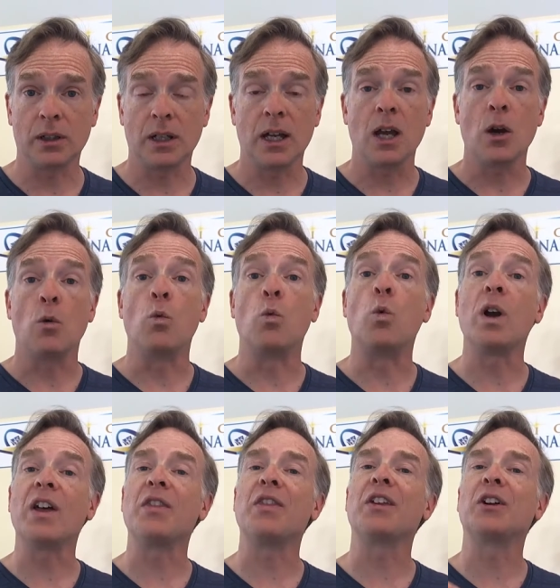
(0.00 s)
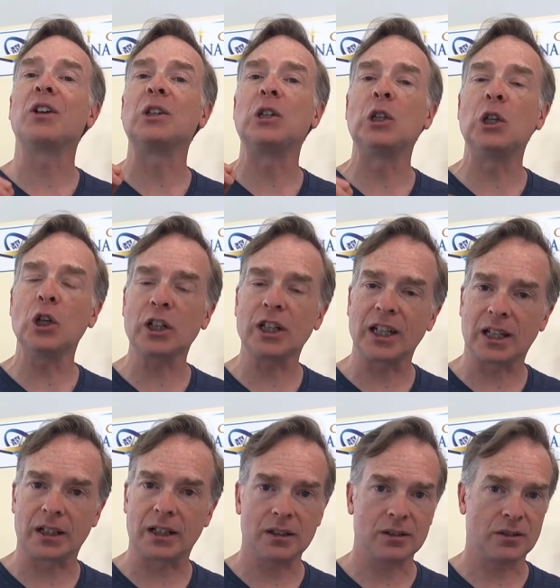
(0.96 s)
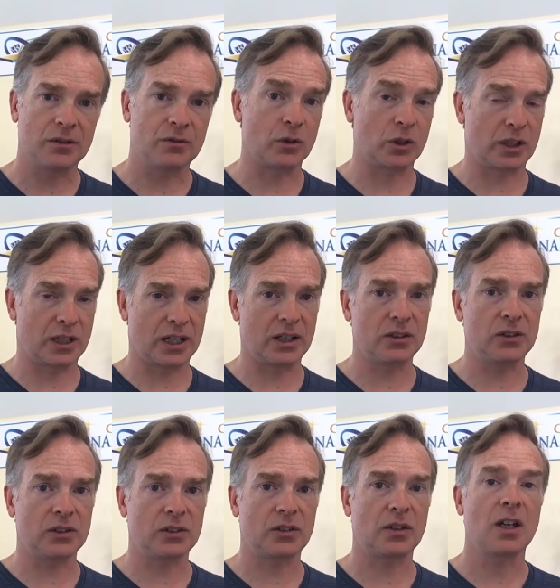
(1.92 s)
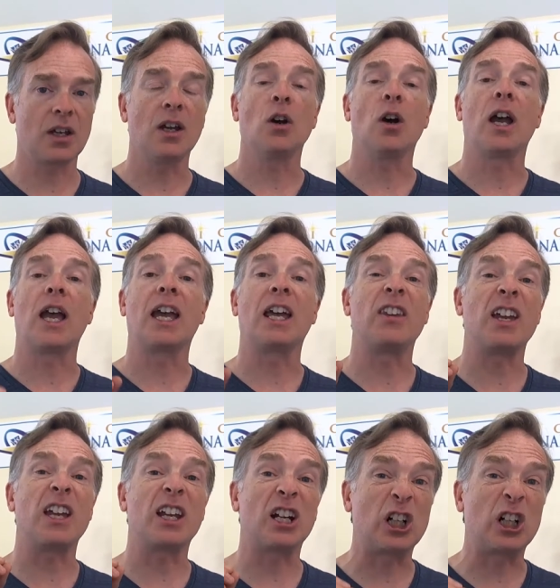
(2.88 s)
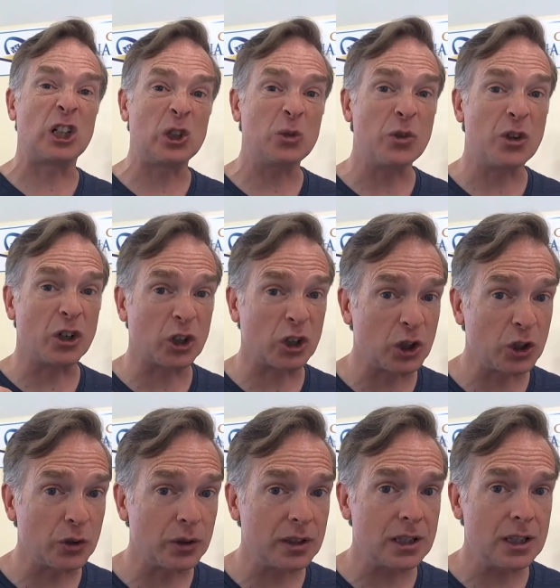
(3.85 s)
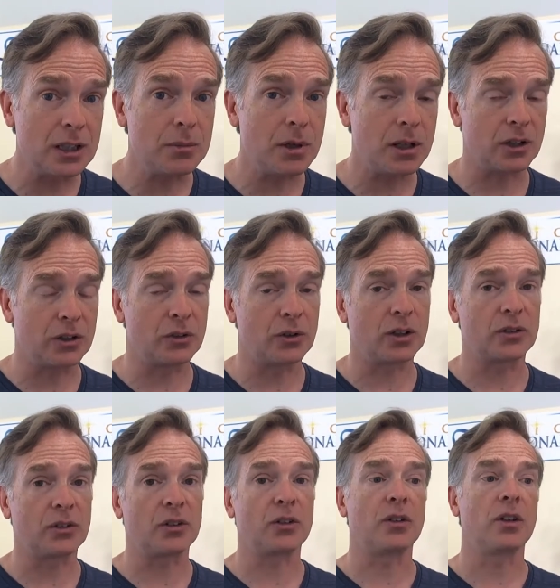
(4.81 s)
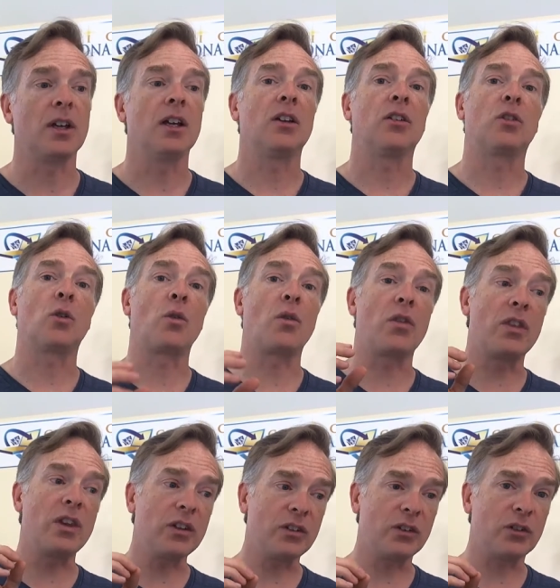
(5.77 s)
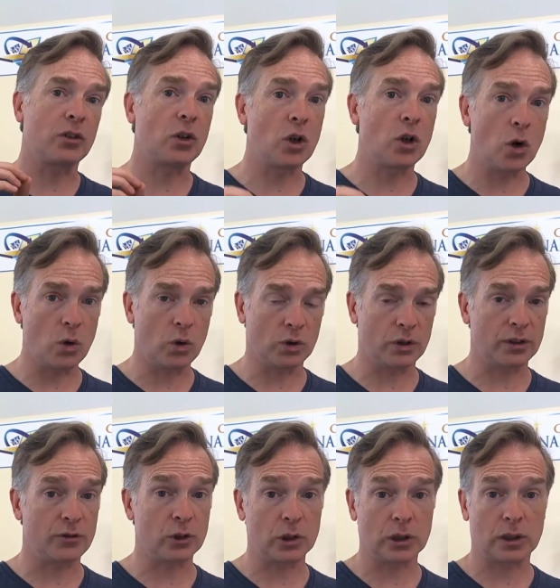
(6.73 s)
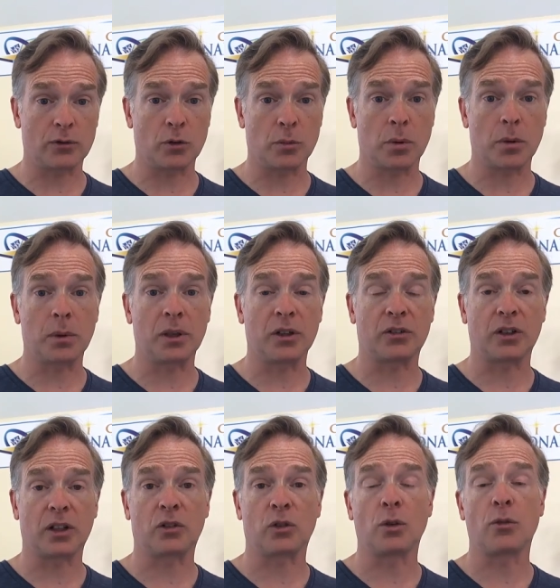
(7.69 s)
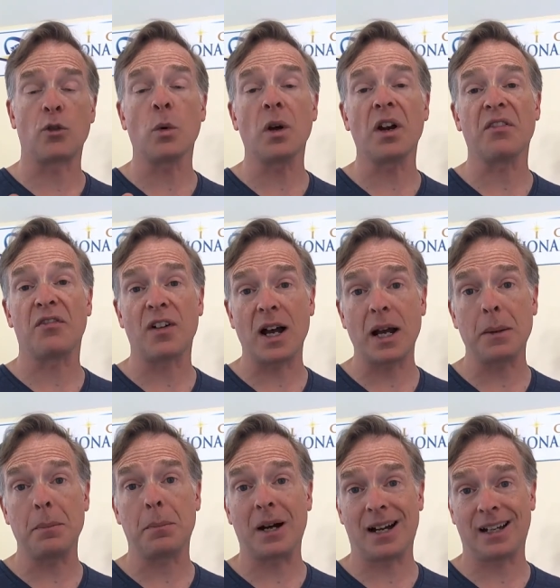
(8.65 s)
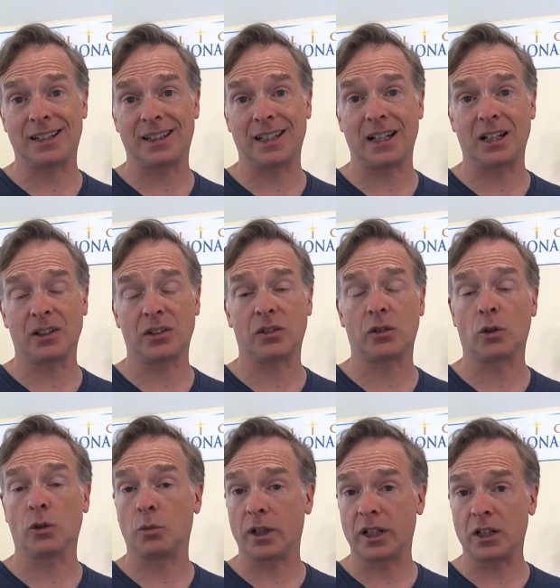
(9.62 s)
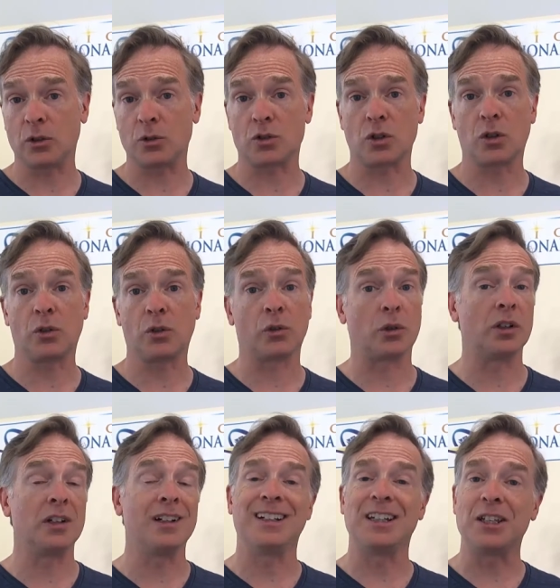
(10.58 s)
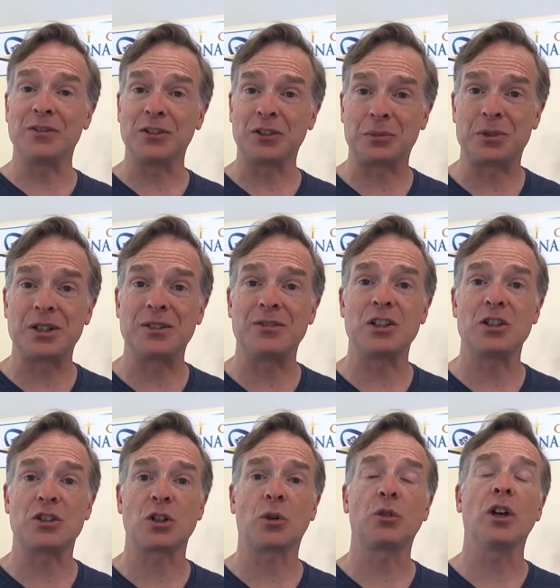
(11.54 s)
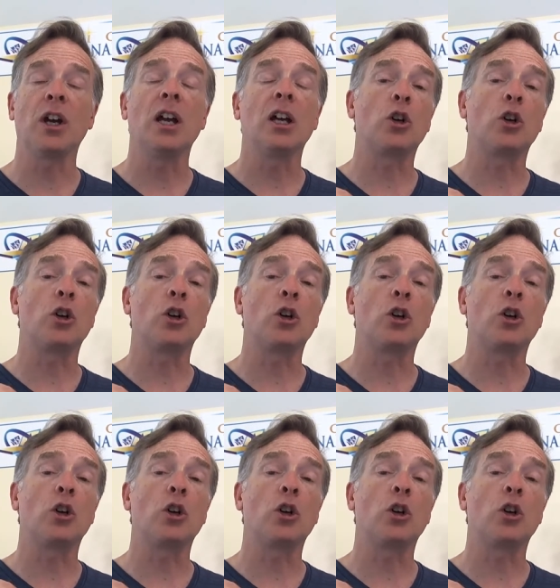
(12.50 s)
When they're looking for guests, and they include their current email addresses. So this is gold if you're looking for publicity. So if you want to find podcasts or radio shows or even some TV shows, go to